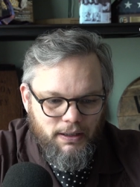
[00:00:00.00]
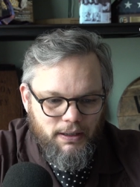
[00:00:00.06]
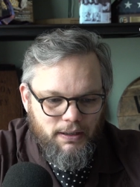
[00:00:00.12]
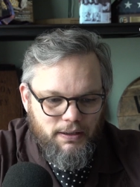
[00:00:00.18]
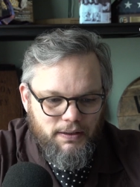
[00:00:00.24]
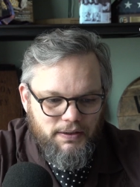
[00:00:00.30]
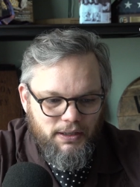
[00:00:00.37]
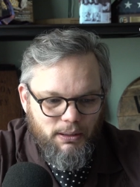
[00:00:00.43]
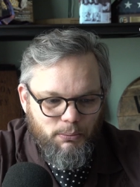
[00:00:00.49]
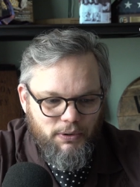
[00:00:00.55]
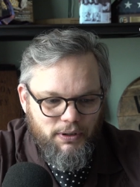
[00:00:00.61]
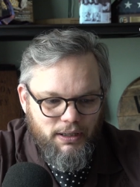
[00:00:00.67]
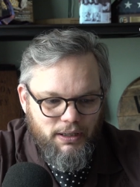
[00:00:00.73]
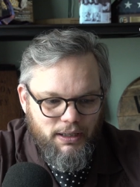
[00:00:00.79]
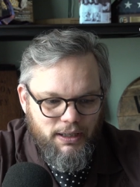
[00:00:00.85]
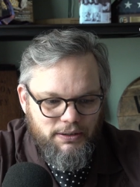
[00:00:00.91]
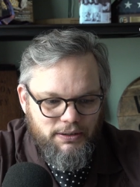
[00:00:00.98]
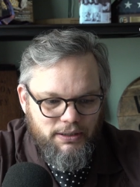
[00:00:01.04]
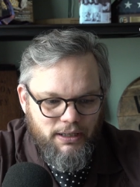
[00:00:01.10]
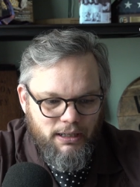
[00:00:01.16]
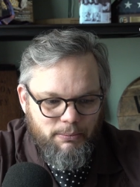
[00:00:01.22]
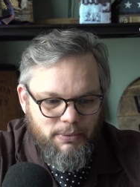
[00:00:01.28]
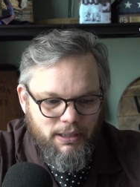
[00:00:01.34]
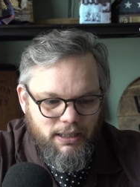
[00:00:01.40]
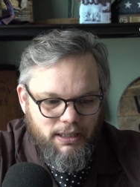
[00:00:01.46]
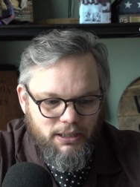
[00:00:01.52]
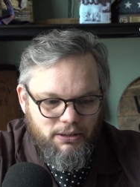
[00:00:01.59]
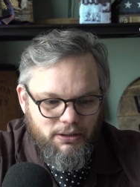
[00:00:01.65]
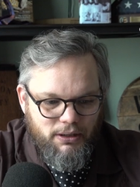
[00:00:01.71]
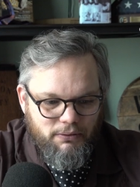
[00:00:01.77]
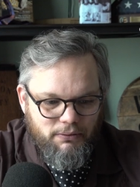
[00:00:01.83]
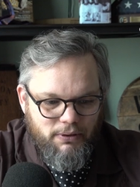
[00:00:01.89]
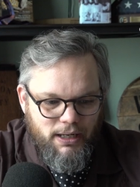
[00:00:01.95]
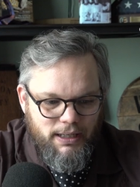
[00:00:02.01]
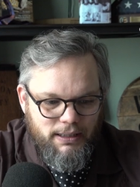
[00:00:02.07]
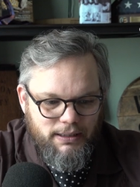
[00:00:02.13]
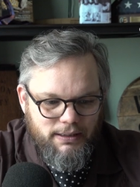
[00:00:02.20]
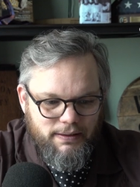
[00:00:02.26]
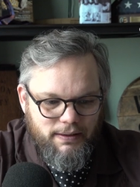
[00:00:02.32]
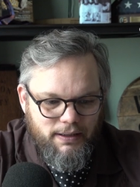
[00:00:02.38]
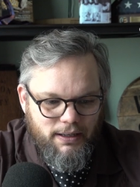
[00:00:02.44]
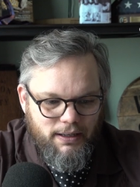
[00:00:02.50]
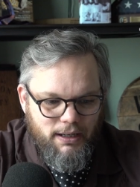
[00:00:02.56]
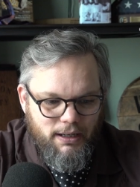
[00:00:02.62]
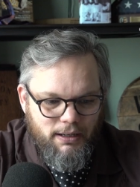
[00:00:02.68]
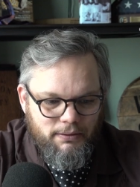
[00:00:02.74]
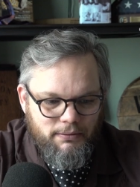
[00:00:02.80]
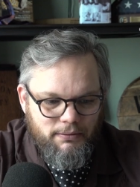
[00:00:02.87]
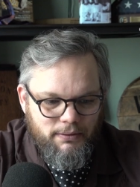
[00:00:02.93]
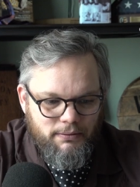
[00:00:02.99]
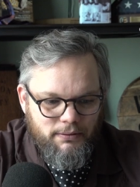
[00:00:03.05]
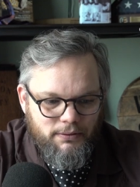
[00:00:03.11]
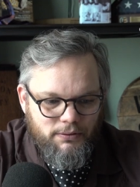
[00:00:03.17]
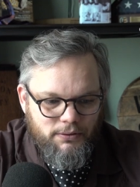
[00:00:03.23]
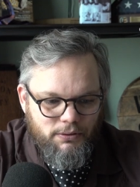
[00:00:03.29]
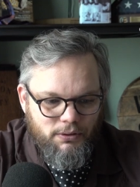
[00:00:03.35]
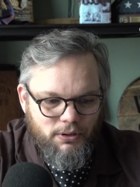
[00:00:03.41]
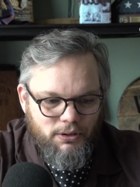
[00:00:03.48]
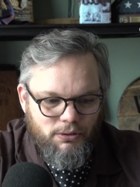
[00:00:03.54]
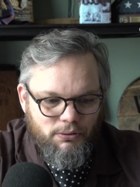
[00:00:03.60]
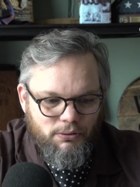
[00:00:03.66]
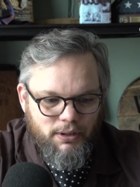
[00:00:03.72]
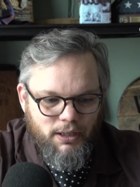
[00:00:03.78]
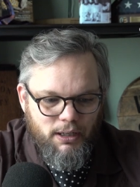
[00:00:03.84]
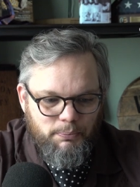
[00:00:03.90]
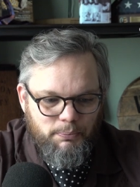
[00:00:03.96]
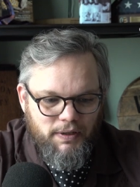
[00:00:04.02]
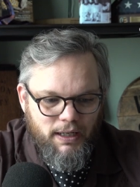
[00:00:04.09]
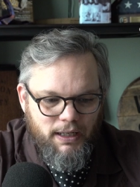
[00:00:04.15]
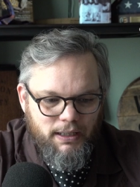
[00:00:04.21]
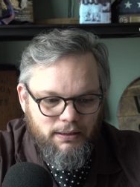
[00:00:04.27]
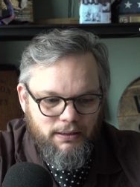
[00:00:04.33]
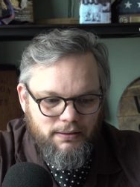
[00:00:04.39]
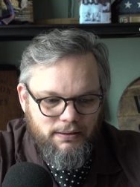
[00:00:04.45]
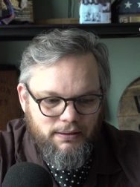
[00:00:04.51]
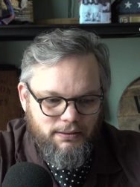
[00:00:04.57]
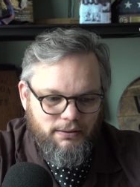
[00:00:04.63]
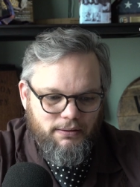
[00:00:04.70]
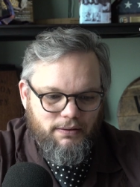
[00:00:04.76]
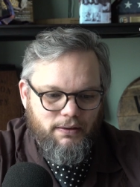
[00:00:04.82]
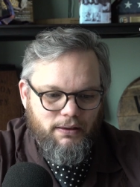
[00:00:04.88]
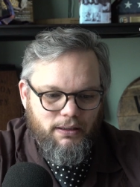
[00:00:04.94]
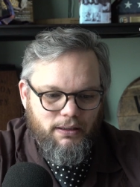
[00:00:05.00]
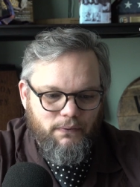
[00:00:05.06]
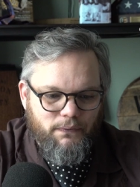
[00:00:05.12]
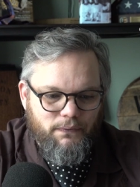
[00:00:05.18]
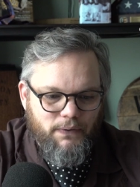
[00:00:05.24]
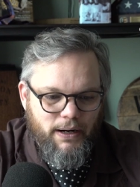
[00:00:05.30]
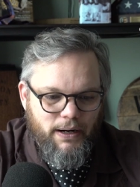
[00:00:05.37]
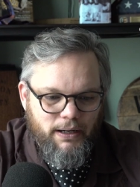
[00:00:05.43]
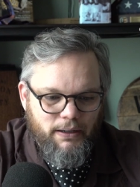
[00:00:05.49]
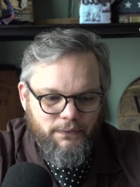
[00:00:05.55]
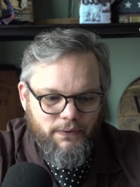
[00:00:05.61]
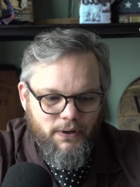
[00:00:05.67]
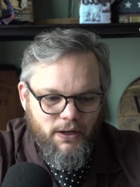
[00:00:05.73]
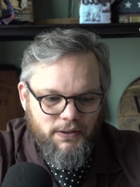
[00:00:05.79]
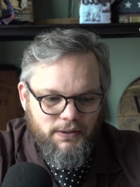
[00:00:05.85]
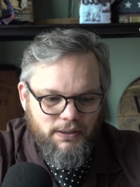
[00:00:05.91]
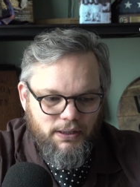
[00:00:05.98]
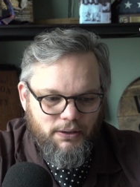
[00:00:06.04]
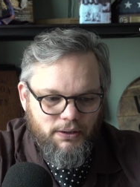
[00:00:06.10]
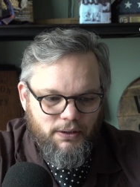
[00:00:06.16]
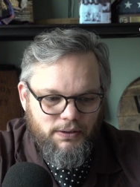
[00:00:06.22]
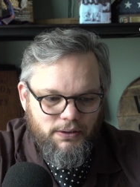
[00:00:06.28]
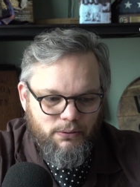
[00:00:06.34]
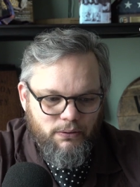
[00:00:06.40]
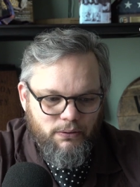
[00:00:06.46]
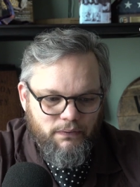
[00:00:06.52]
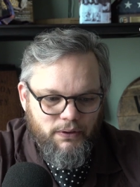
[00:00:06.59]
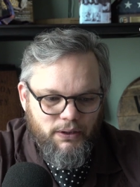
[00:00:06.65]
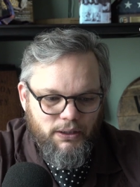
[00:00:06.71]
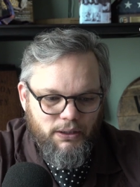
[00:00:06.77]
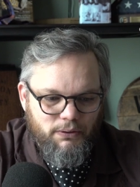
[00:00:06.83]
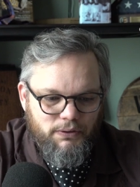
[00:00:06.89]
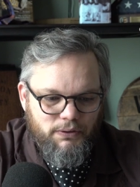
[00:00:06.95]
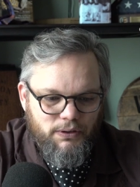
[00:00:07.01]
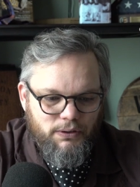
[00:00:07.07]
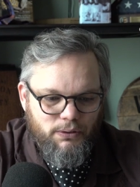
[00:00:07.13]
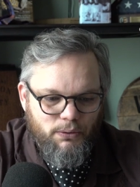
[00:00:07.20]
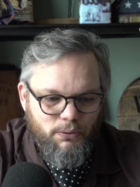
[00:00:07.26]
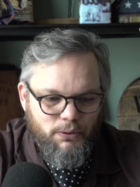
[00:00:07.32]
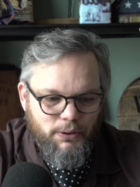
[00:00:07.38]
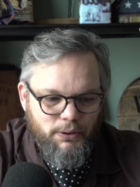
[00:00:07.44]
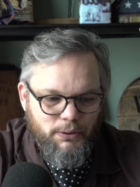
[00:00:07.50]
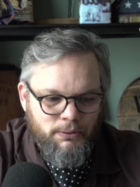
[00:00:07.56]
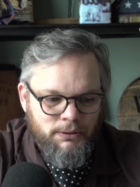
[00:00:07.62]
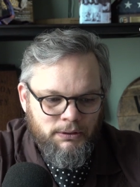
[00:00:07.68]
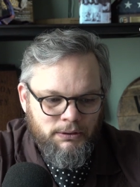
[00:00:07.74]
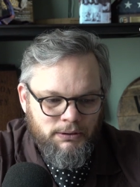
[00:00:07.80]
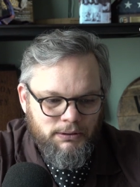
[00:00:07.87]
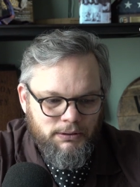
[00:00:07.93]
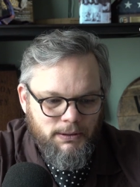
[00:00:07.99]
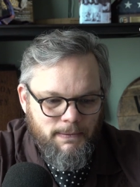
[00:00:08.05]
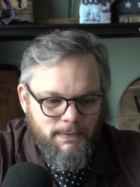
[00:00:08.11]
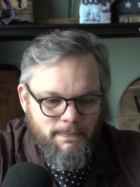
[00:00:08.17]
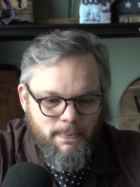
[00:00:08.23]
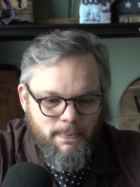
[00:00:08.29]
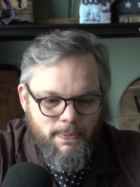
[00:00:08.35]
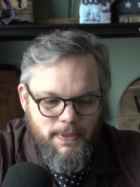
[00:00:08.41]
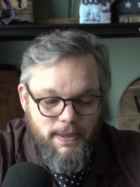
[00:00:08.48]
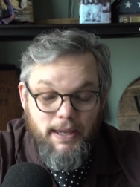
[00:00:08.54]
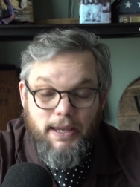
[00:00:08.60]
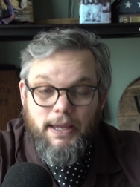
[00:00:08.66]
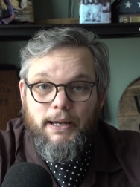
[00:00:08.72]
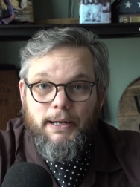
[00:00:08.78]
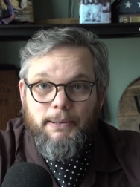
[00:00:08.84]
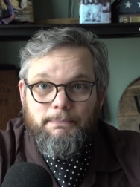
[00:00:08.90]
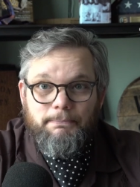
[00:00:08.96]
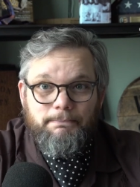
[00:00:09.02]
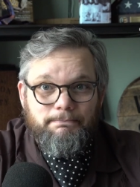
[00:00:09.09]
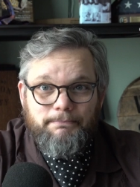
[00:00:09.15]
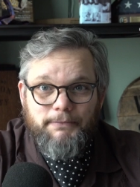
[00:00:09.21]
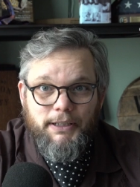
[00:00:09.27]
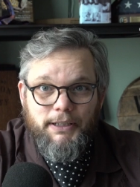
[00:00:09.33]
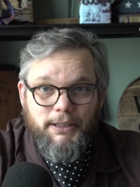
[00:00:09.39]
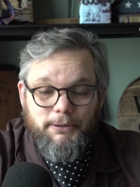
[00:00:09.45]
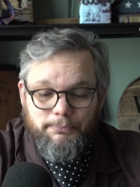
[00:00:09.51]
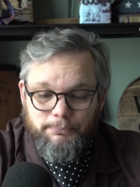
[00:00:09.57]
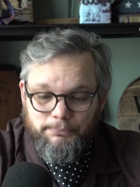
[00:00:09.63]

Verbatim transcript: someone Jeremy Kendrick writes, you could do an update the Firefox series, do a video tutorial. Yeah, no.